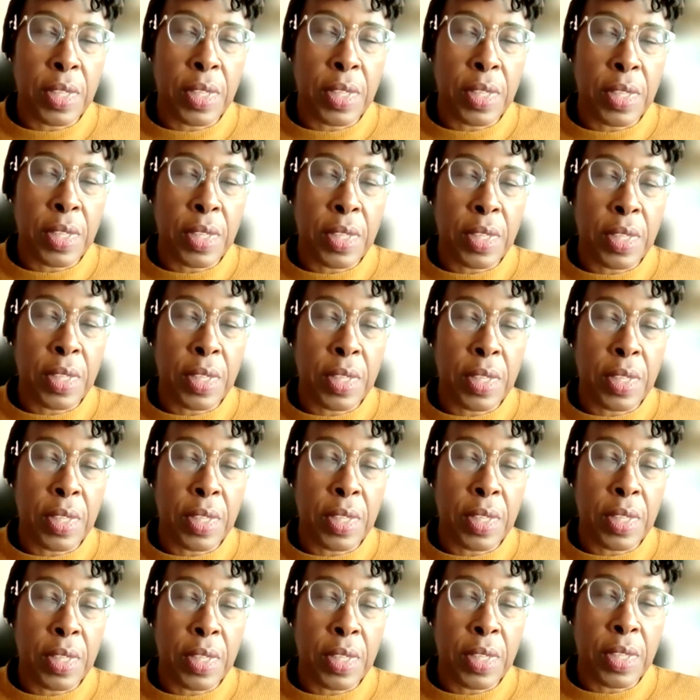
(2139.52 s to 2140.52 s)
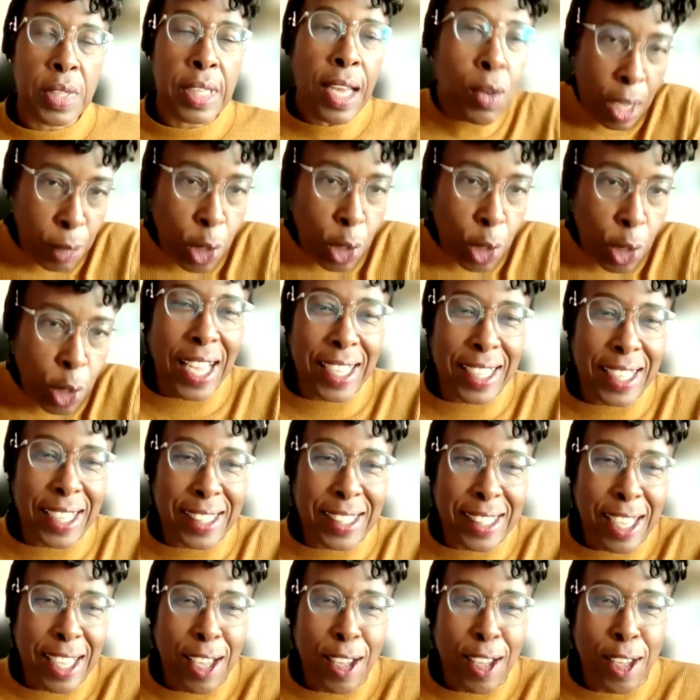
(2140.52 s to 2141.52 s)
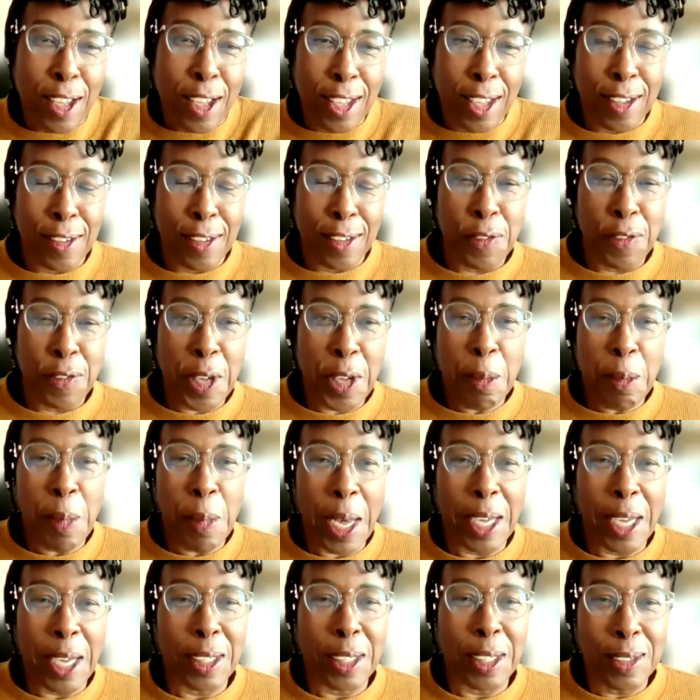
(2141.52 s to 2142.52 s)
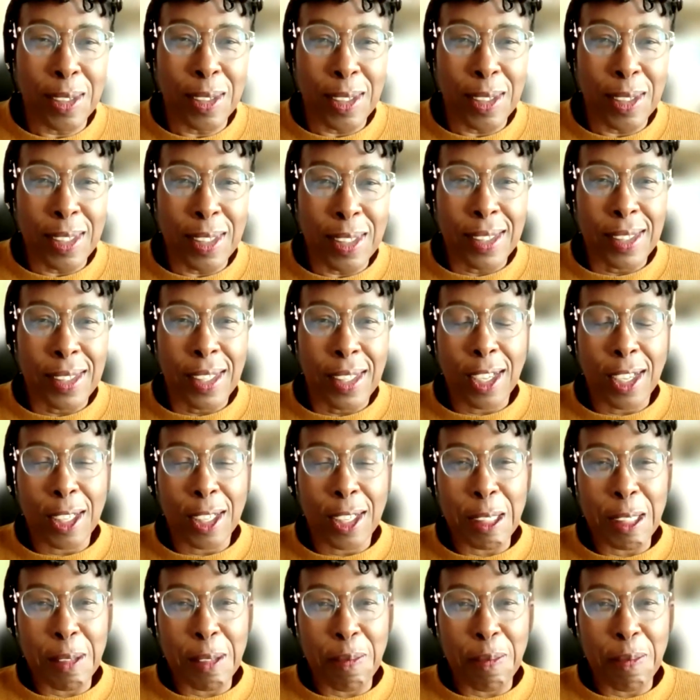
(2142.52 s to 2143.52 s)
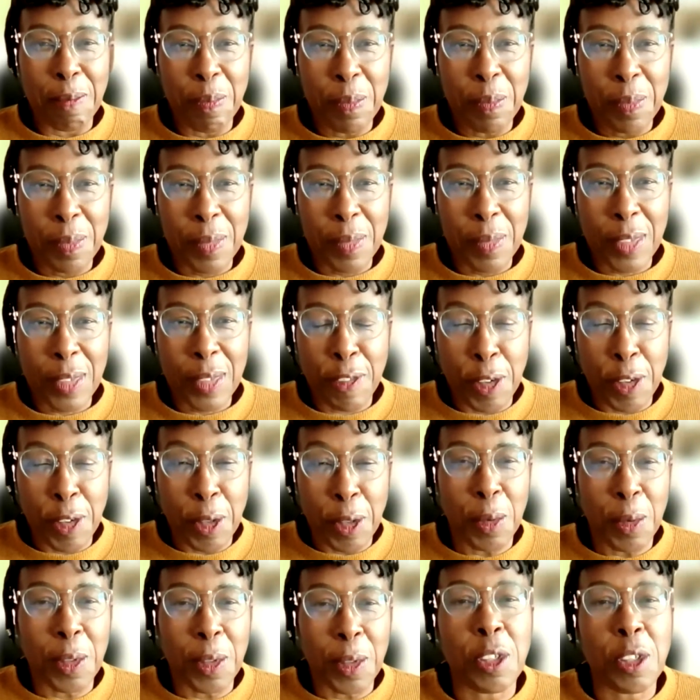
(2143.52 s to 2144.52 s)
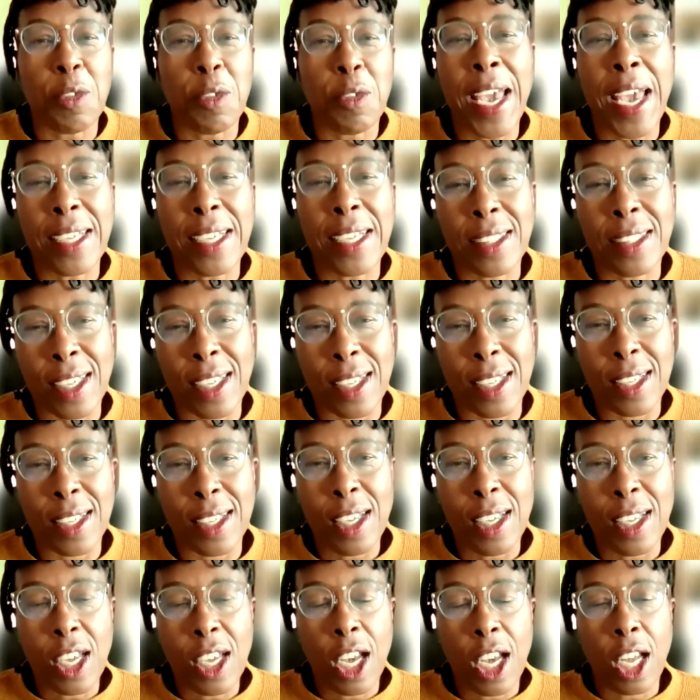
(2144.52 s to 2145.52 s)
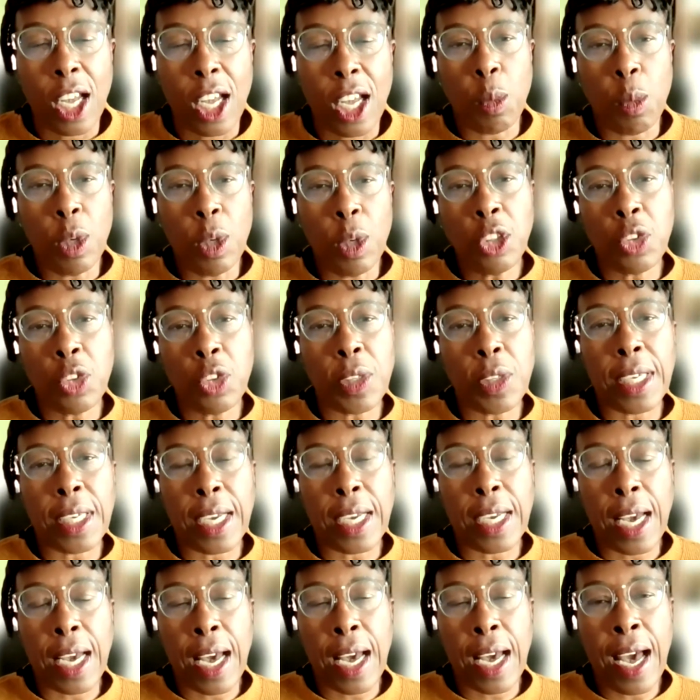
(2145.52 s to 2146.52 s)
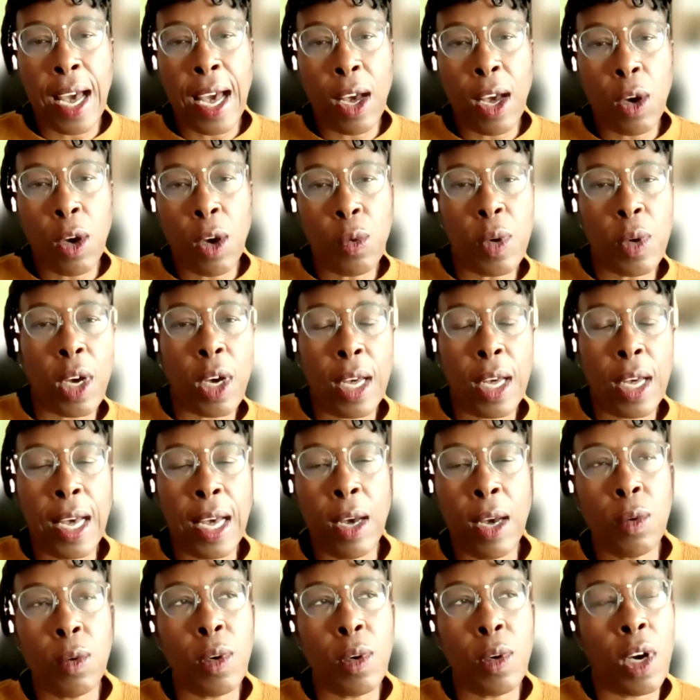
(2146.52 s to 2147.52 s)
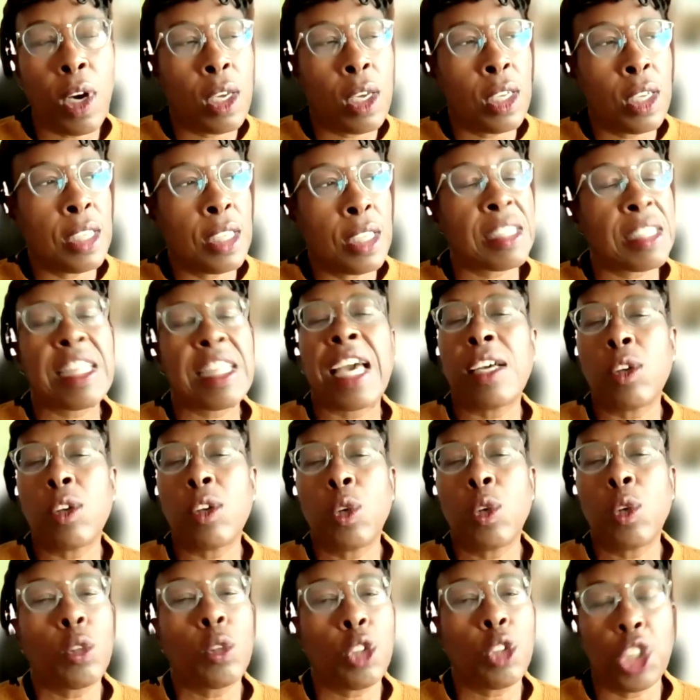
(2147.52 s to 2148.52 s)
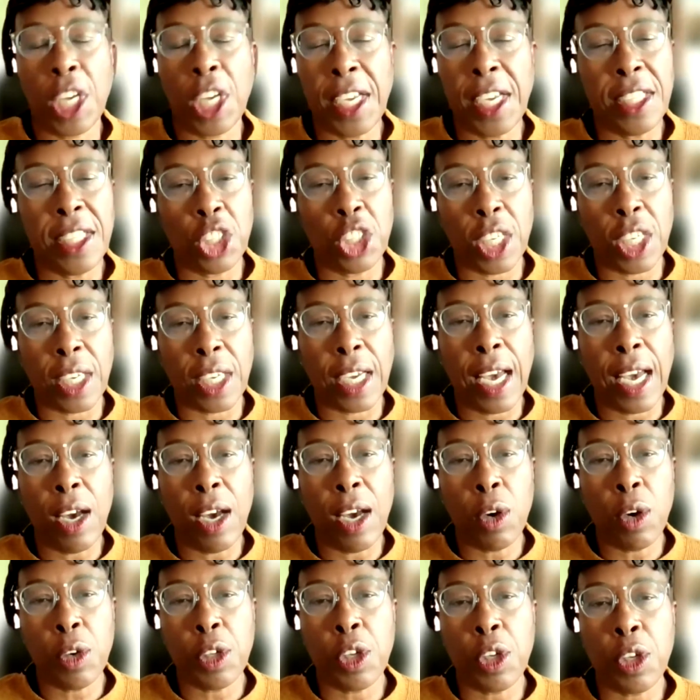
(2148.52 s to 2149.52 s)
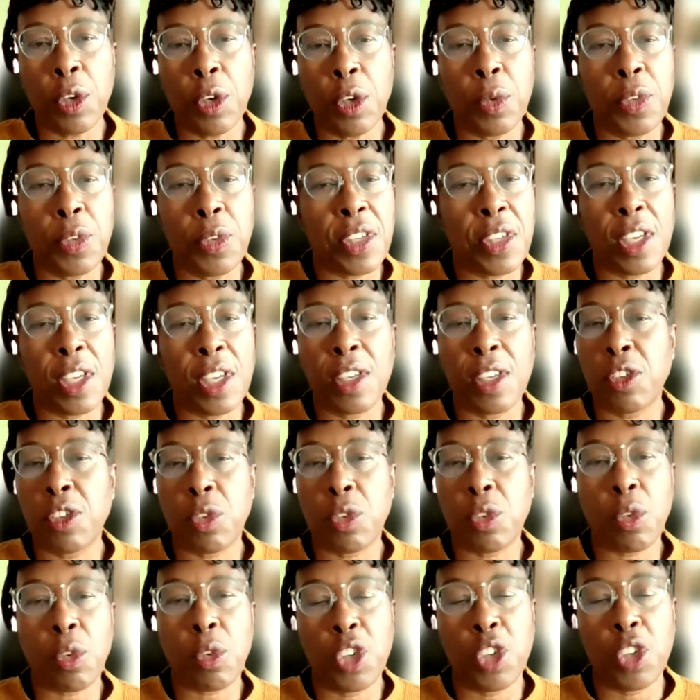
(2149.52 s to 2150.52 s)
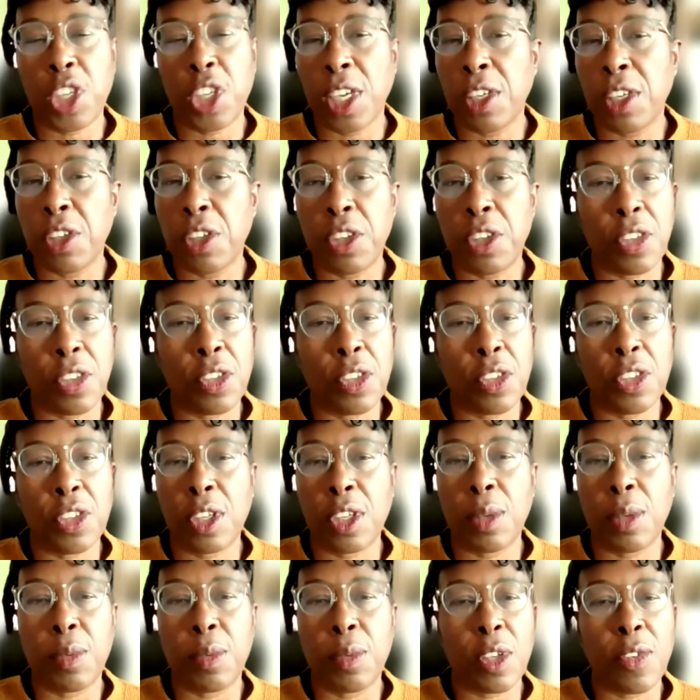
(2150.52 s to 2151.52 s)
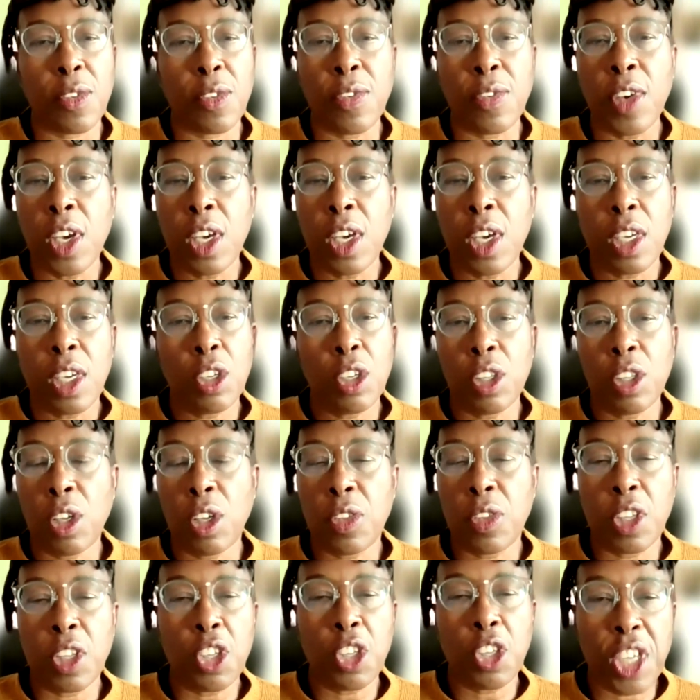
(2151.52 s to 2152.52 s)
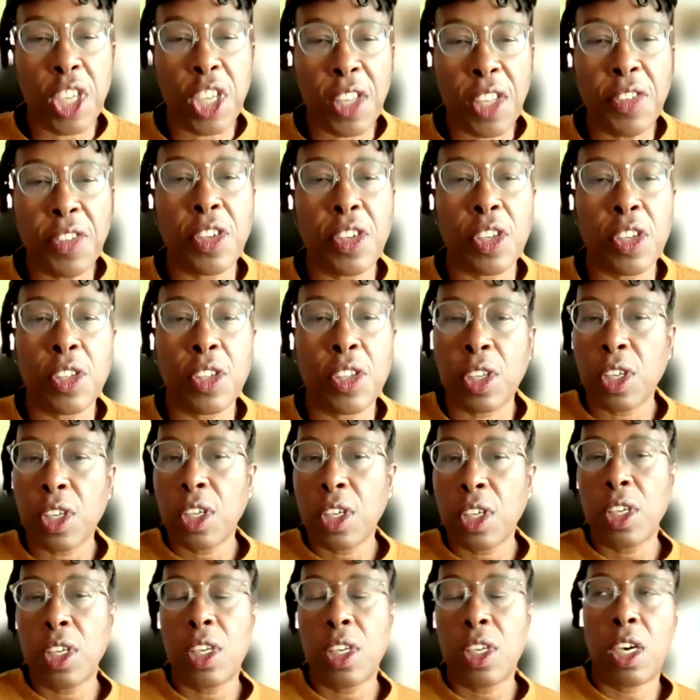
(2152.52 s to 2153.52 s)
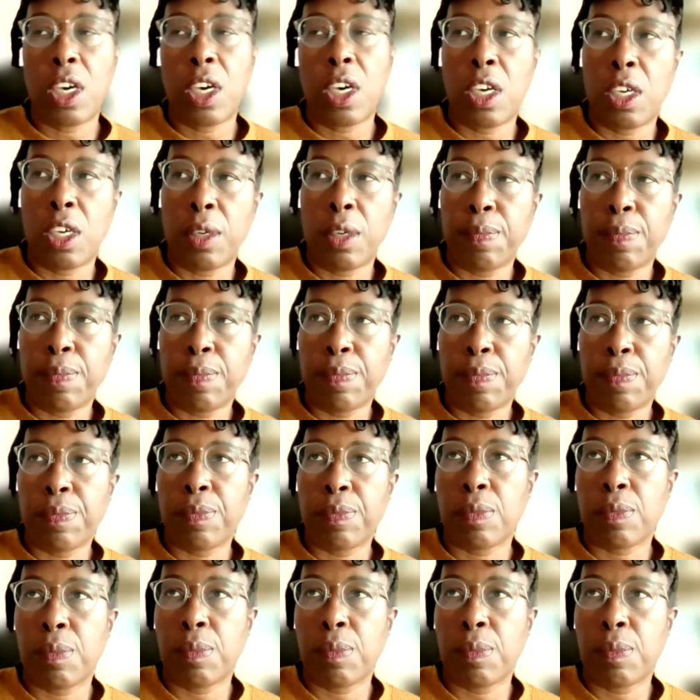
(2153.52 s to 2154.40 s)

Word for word: Now I'm looking at you as a, a female um, funeral director, and I'm wondering how, how is that all changing? How are you seeing sort of changes in terms of, you know, the gendered